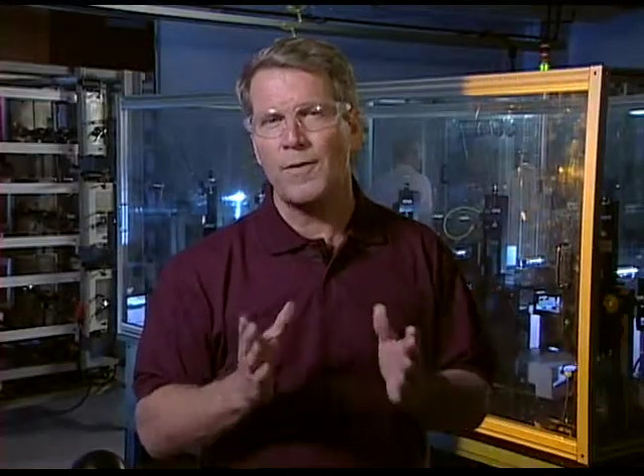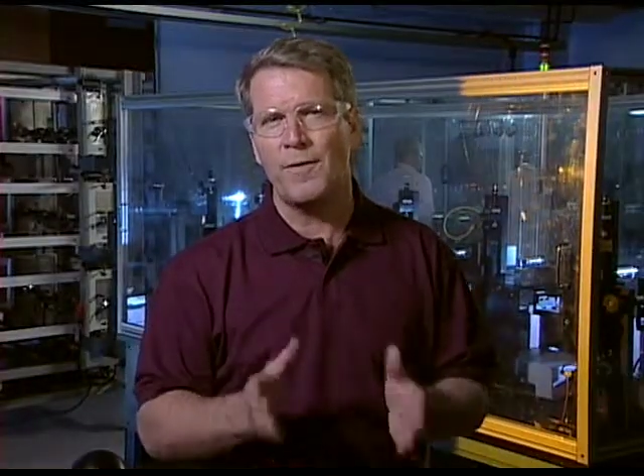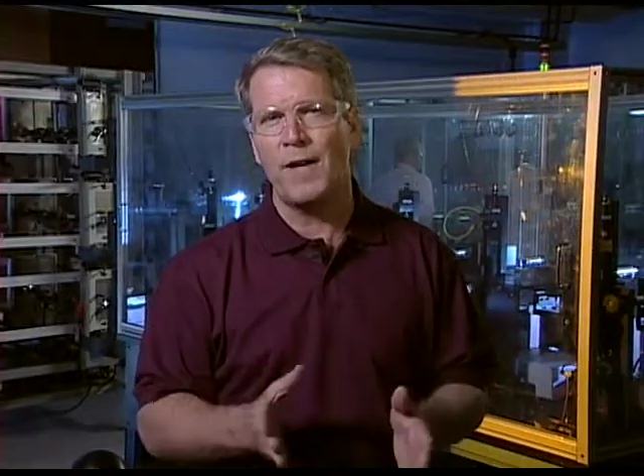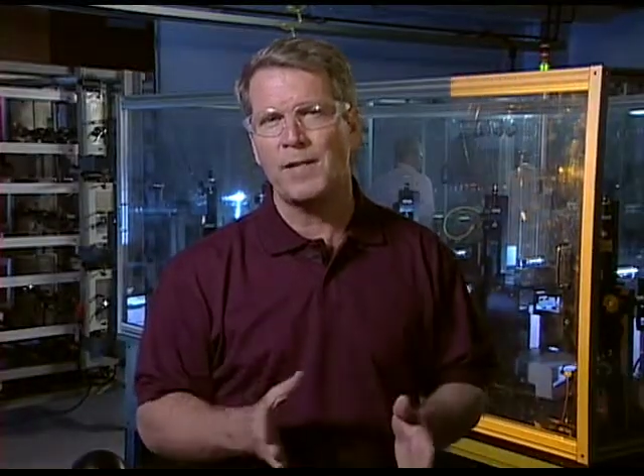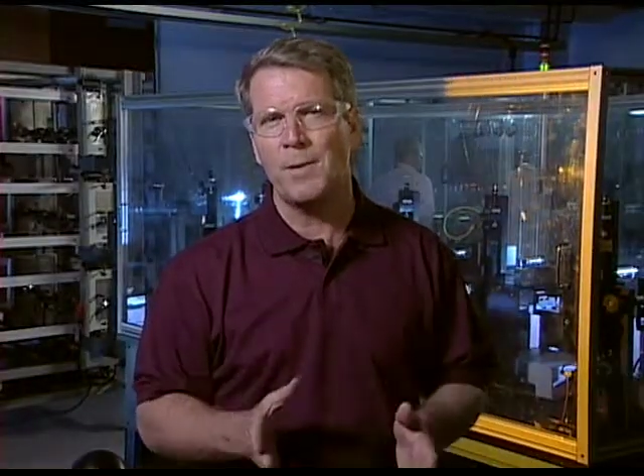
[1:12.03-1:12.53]

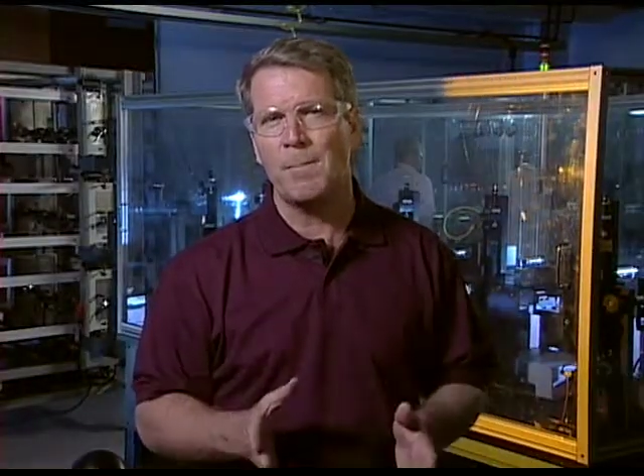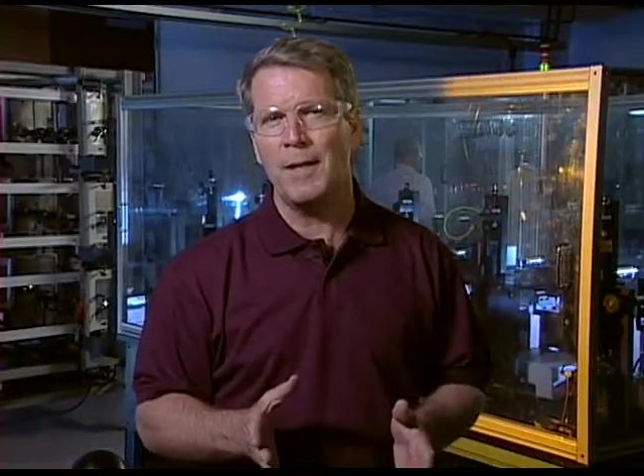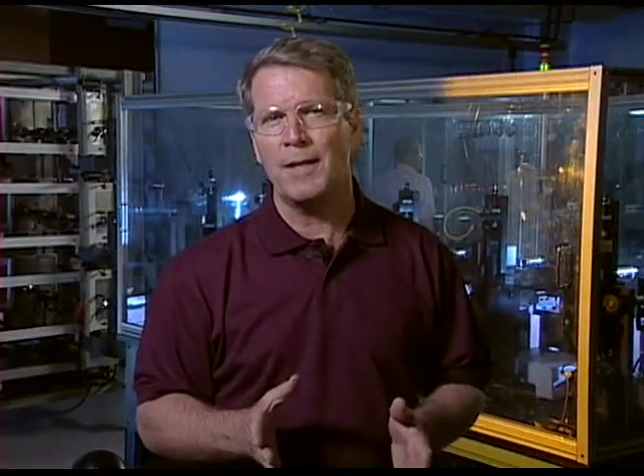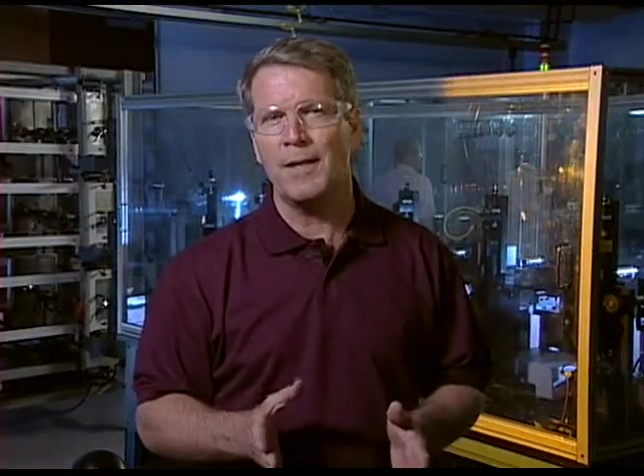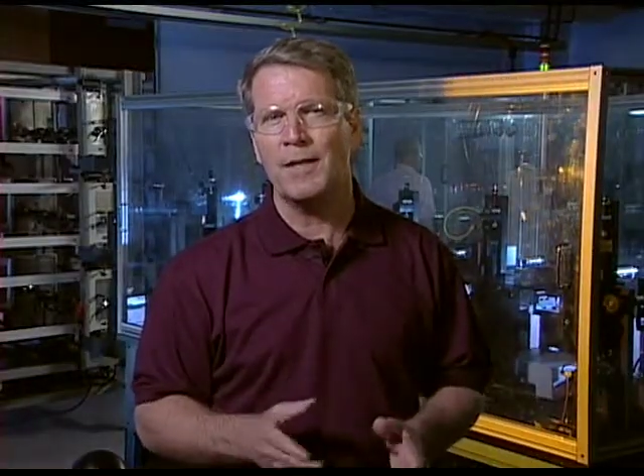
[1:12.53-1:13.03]

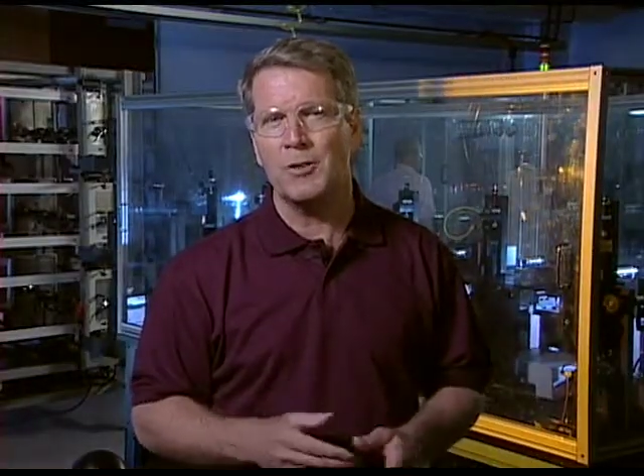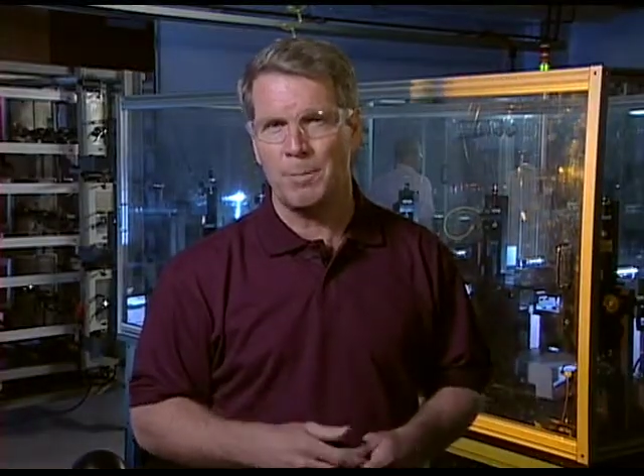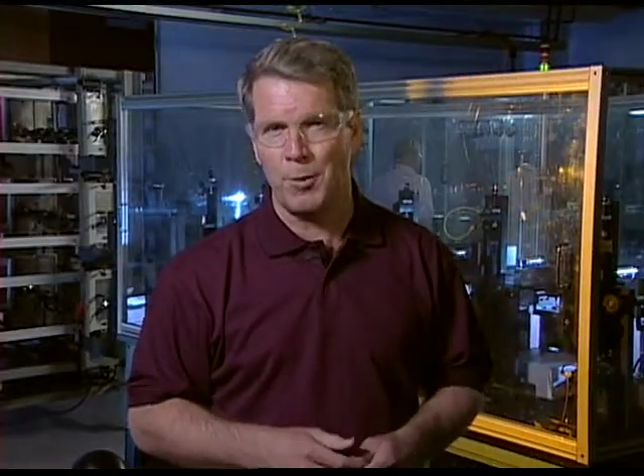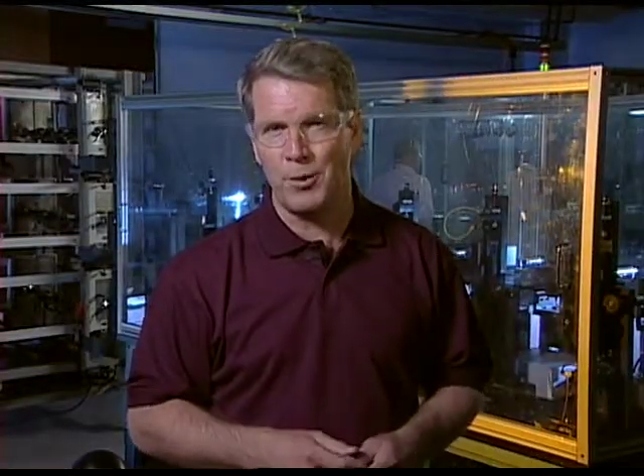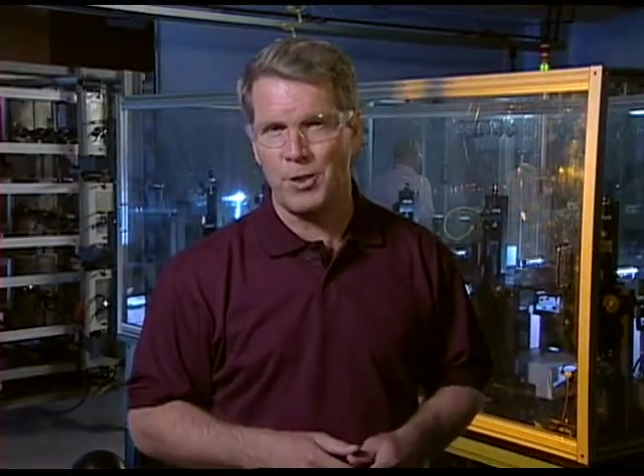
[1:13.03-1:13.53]
flexibility to
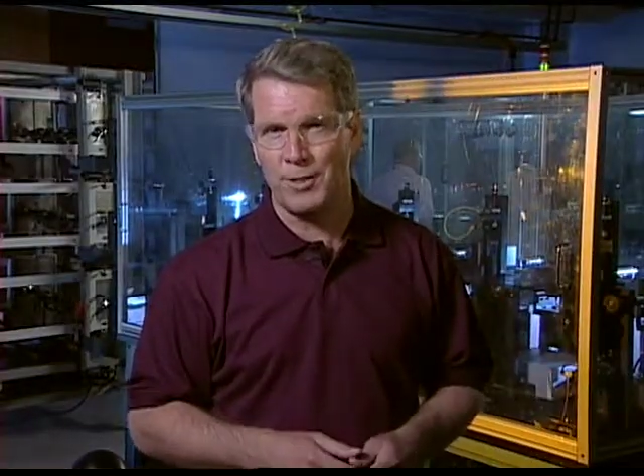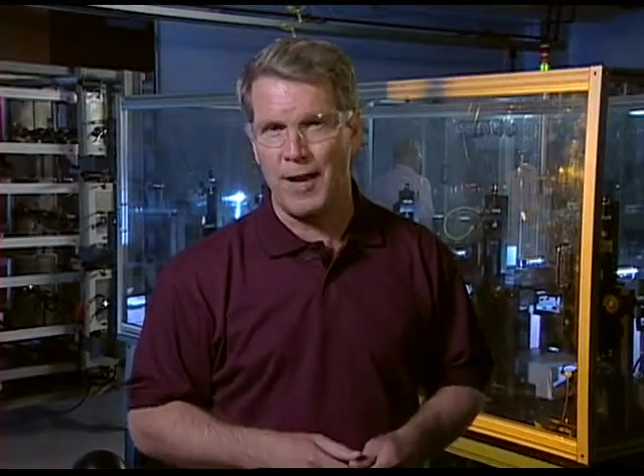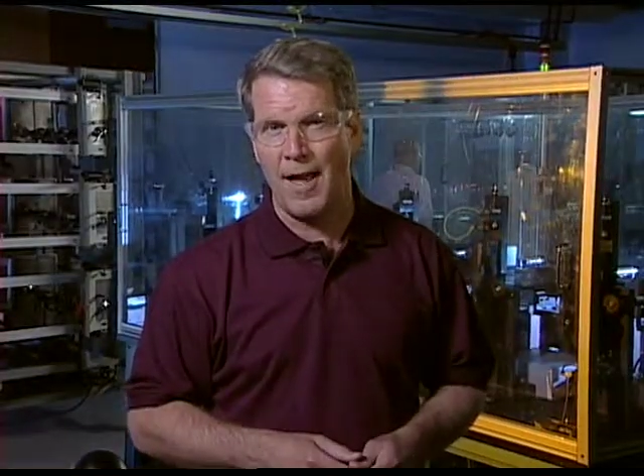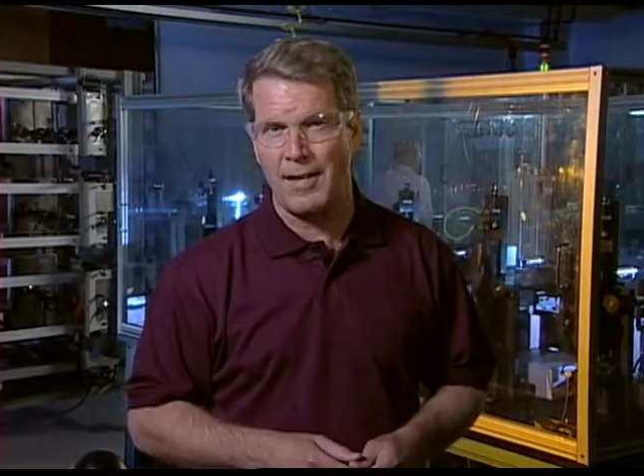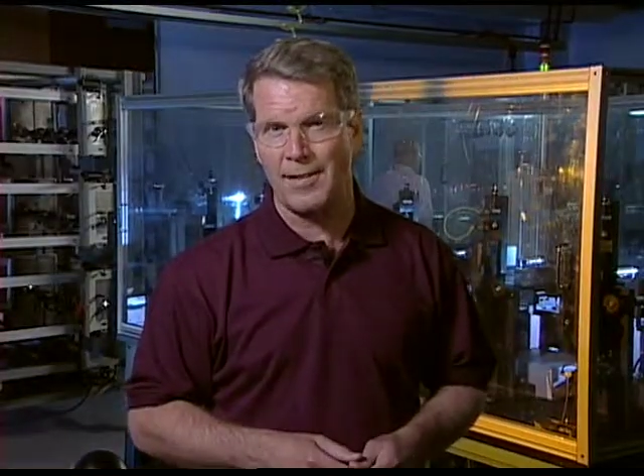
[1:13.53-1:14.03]
purchase
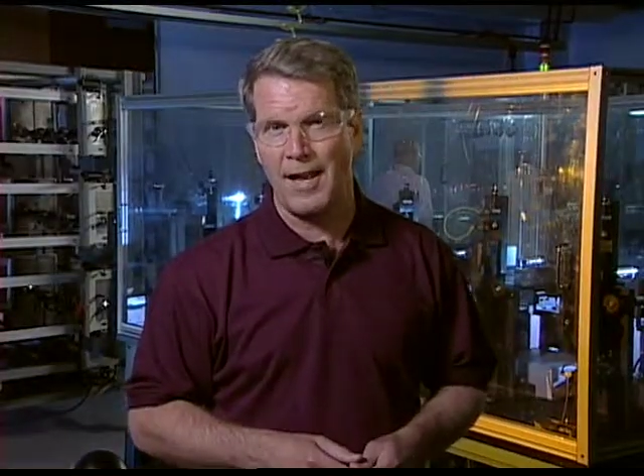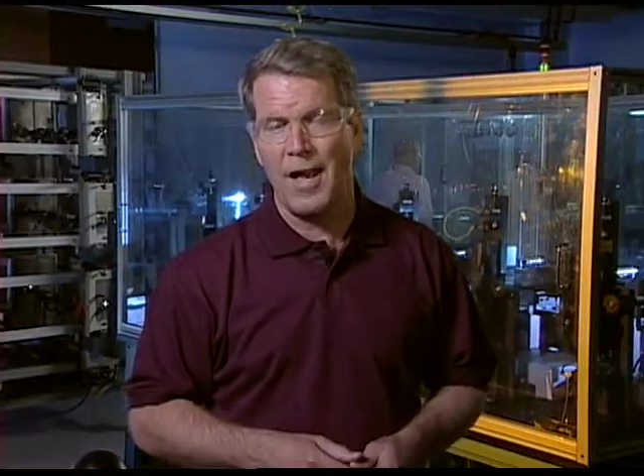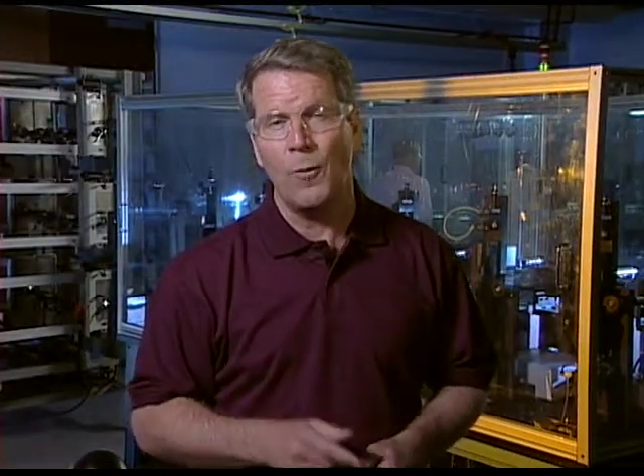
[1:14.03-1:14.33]
locks